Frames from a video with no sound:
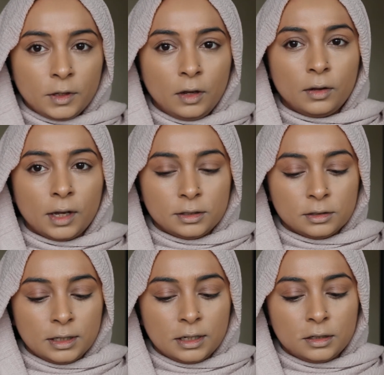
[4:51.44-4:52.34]
Okay,
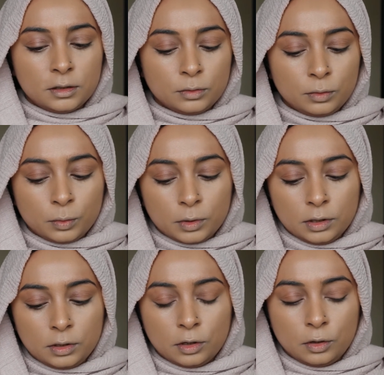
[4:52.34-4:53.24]
so now we're
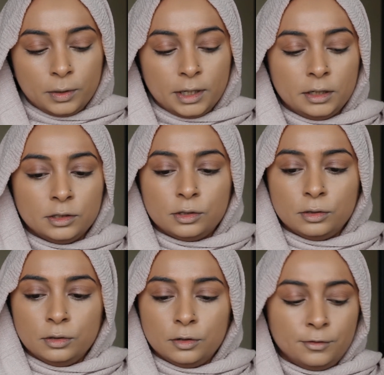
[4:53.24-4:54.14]
going to go
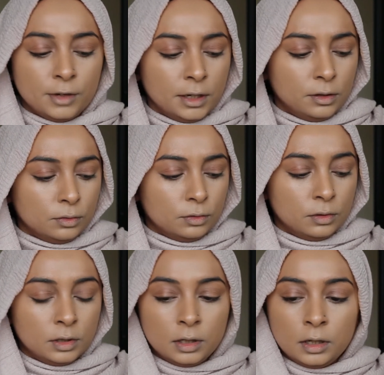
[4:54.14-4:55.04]
into the final
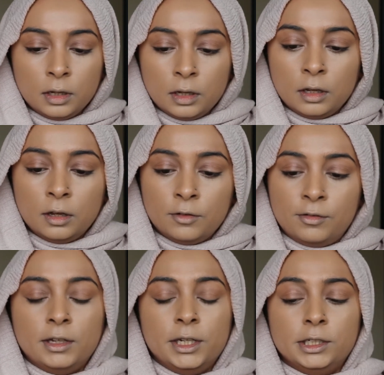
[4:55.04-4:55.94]

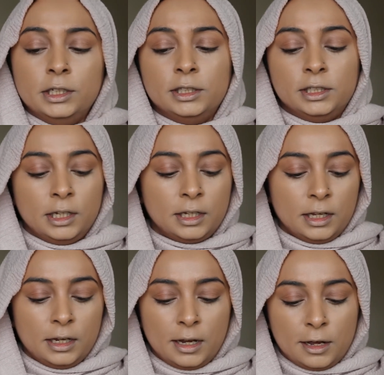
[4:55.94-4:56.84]
foundation stick
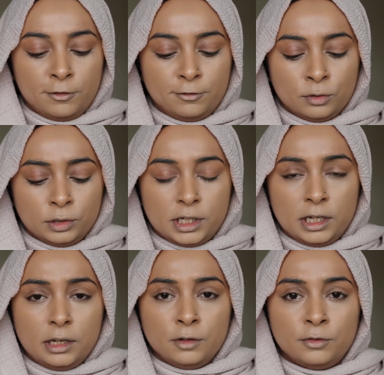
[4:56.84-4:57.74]
in
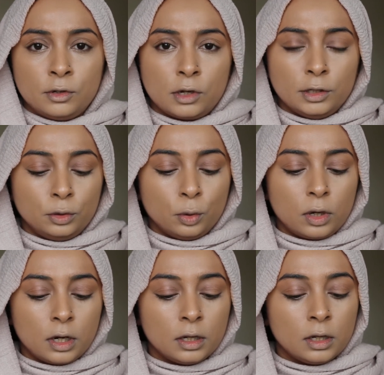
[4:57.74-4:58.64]
F14 for contour.